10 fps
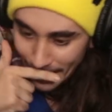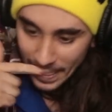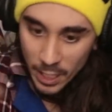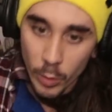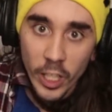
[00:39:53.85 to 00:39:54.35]

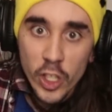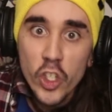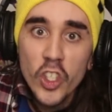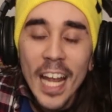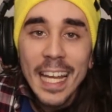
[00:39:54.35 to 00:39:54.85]
He would, like,
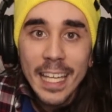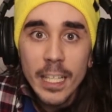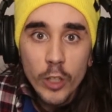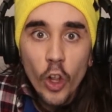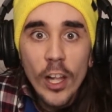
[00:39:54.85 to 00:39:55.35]
shake, and
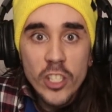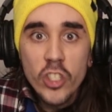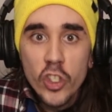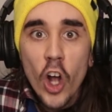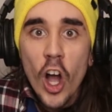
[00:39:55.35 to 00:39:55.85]
he'd clench
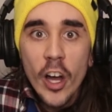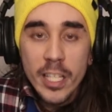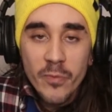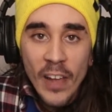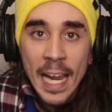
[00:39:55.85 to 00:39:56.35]
his jaw, and
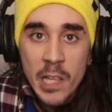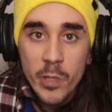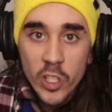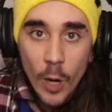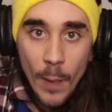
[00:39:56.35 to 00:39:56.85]
his veins
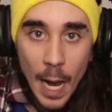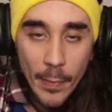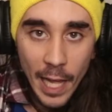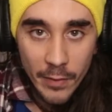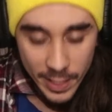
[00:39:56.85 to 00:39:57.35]
would start
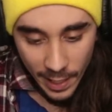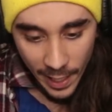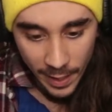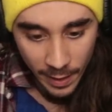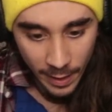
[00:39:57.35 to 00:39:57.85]
popping out of his
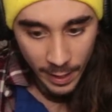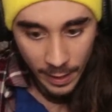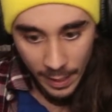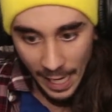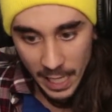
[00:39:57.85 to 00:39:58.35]
head.
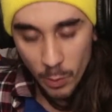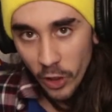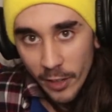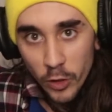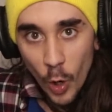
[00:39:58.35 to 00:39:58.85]
And he would
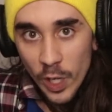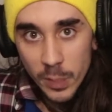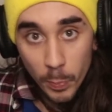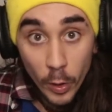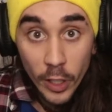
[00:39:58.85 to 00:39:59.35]
like throw
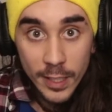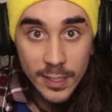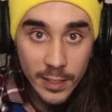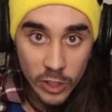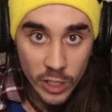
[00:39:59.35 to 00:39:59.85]
his
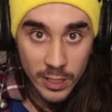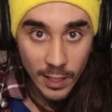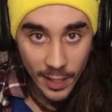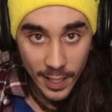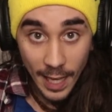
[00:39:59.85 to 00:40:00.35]
books and just
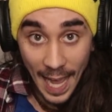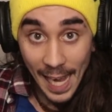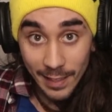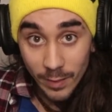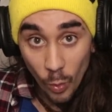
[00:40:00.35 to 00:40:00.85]
like
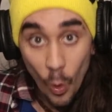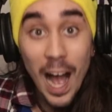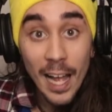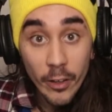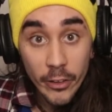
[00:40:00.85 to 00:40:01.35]
act
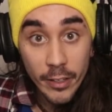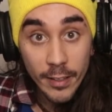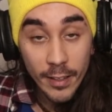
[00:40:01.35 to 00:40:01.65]
wild.